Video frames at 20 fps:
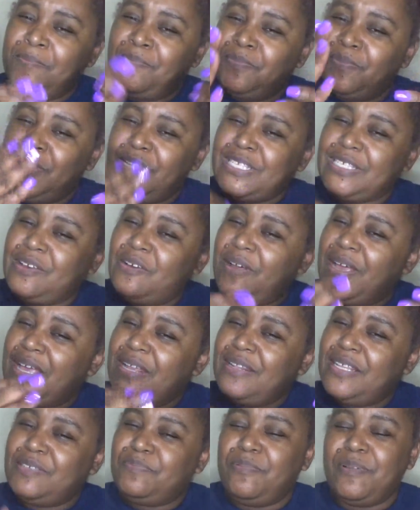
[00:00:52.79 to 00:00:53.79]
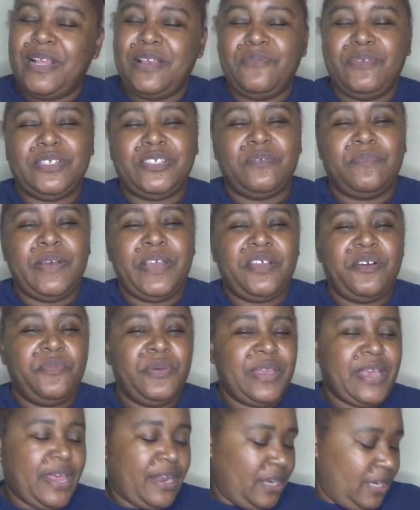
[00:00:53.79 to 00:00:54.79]
Let's go ahead and let's play with some makeup. We
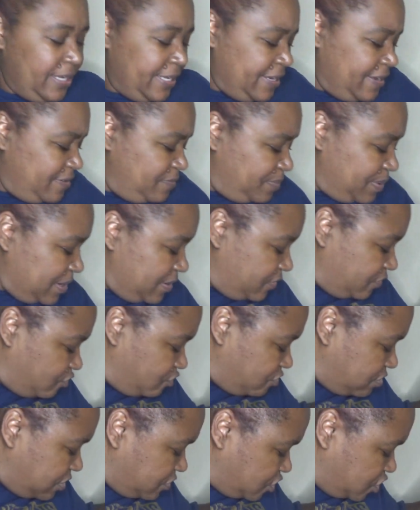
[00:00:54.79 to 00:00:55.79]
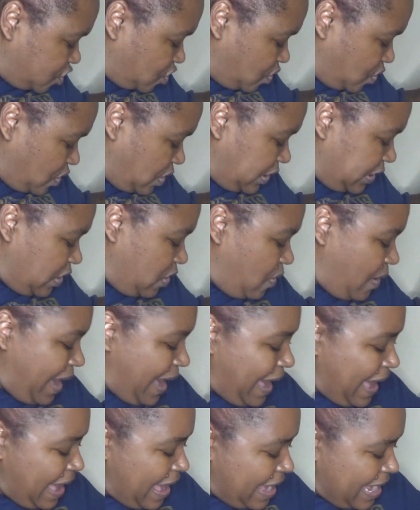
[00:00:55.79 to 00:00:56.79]
got a little bit of drugstore, a little
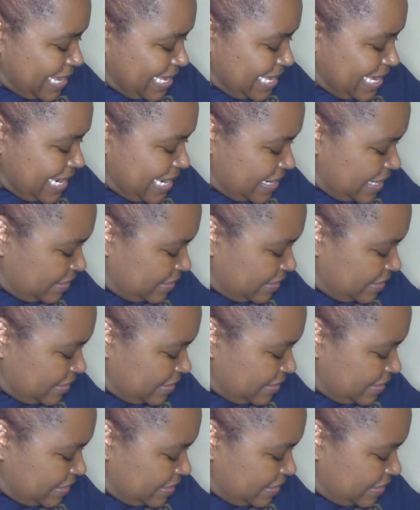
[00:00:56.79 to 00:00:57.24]
high end.